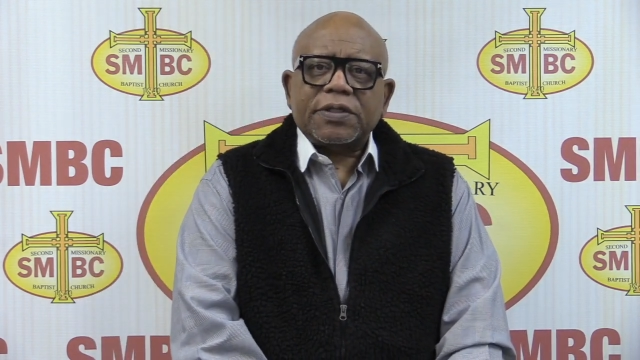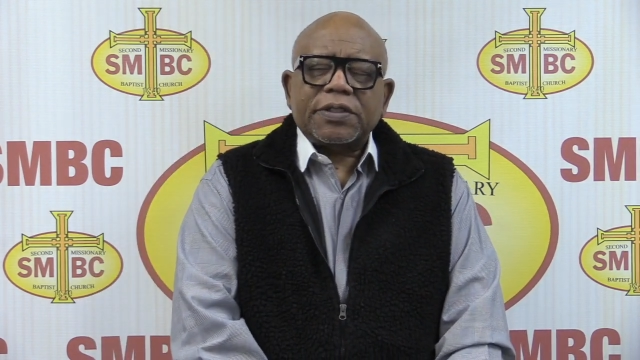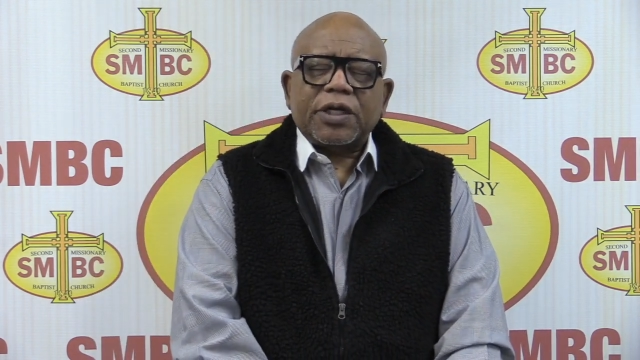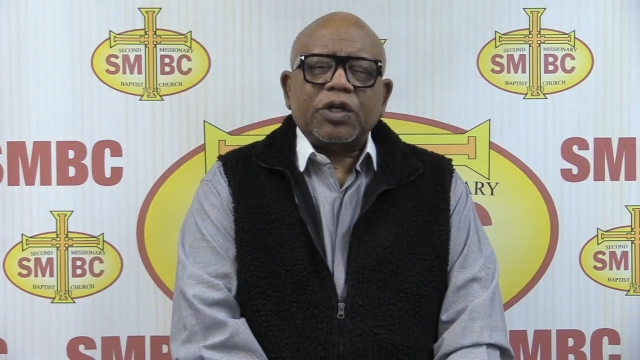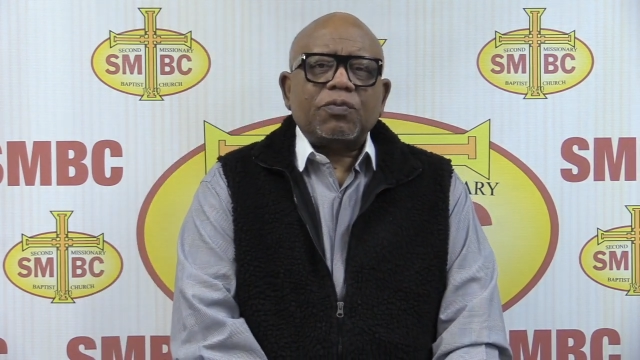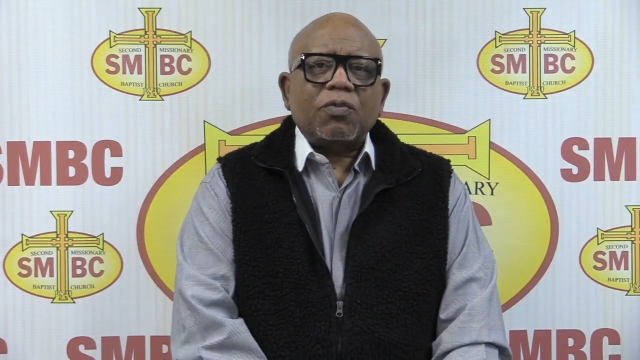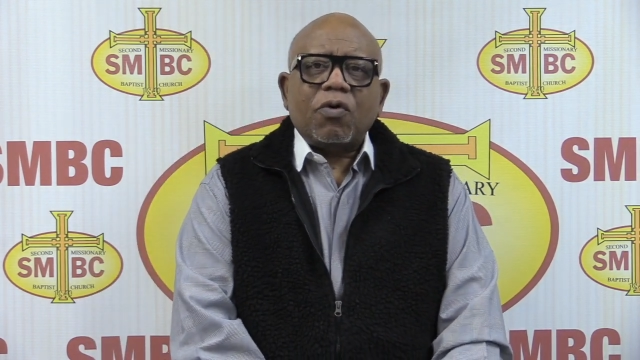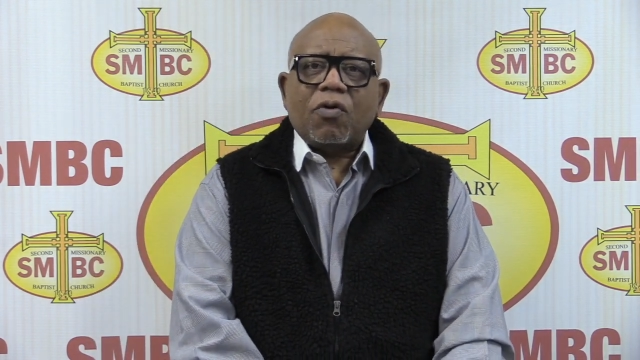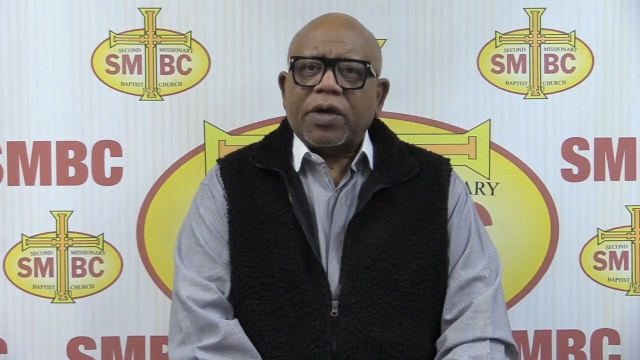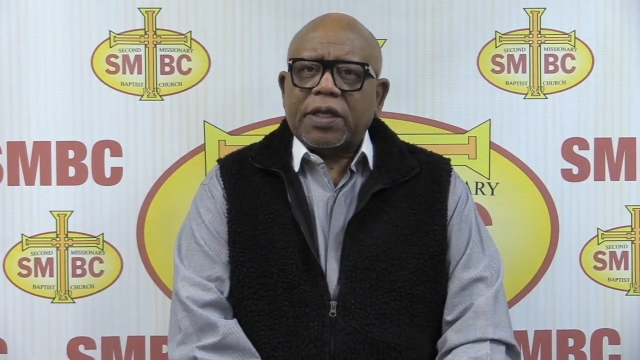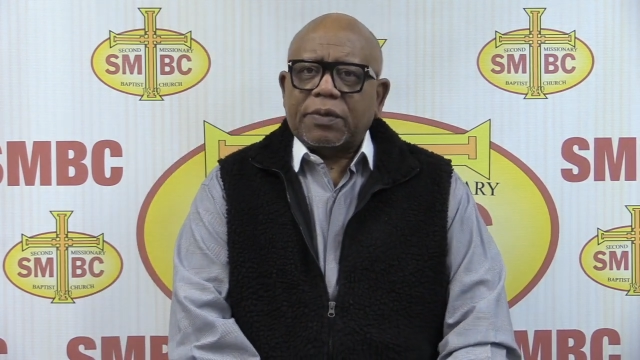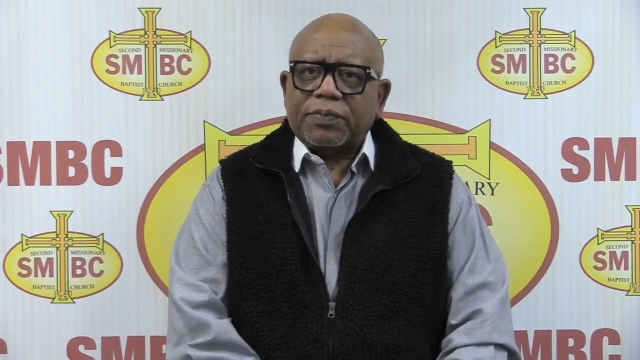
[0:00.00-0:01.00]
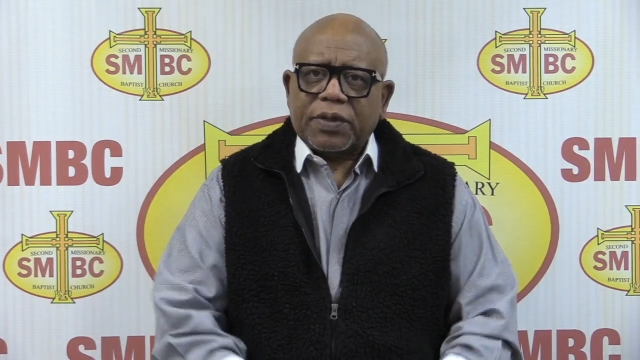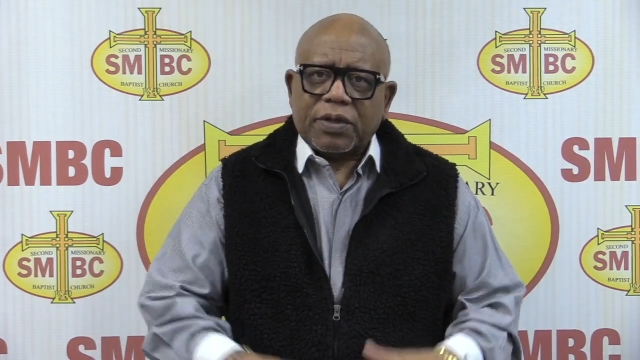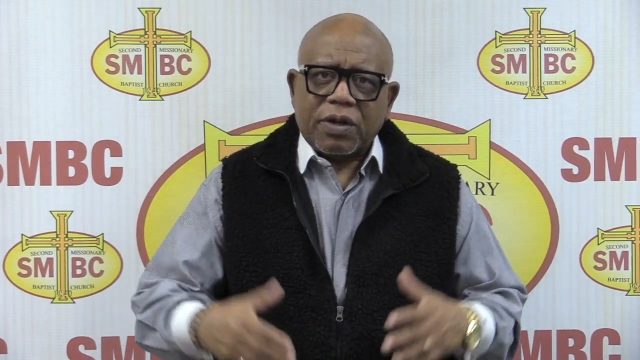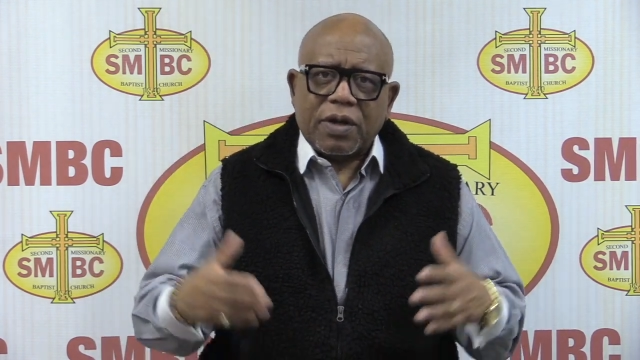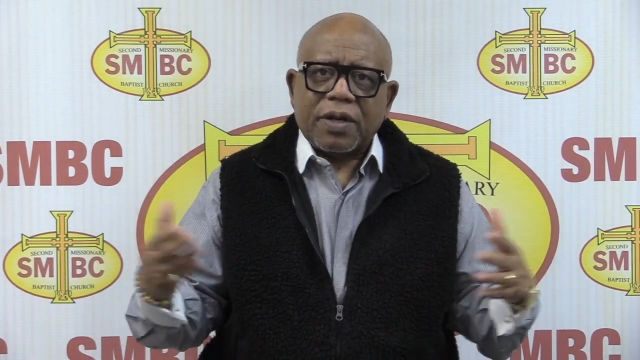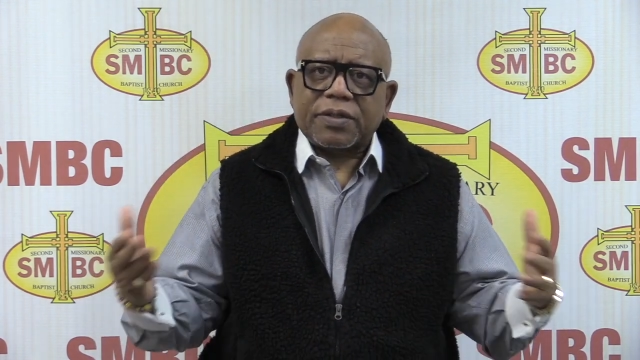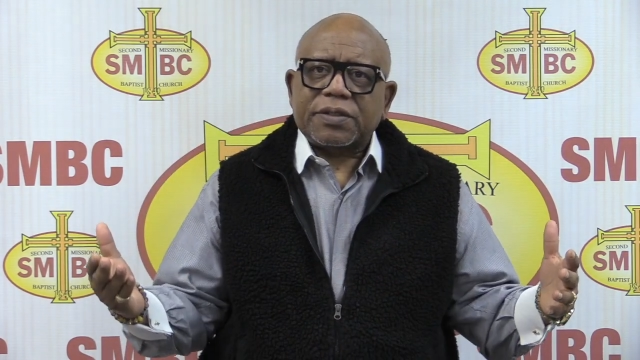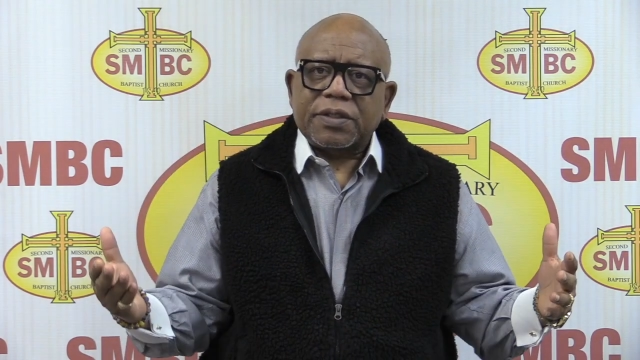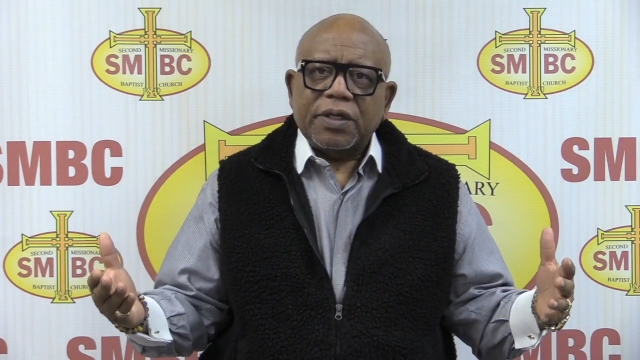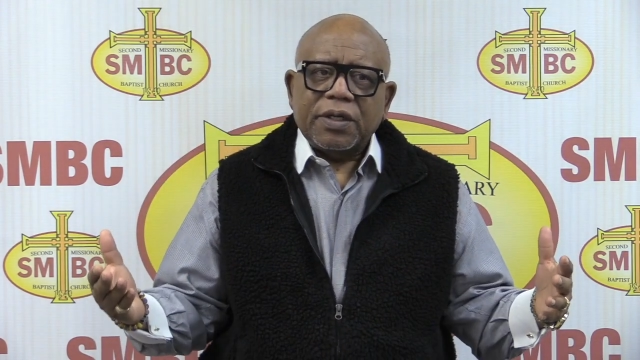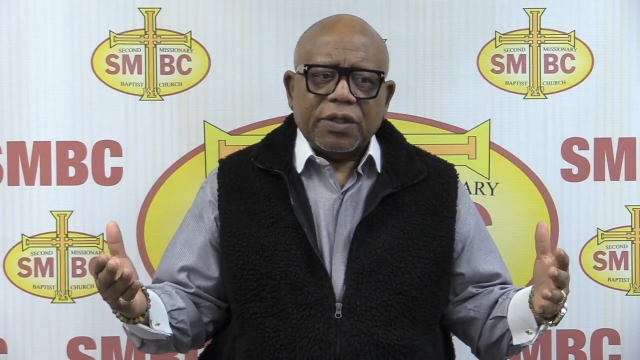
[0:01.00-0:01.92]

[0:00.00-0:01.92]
to Sunday morning because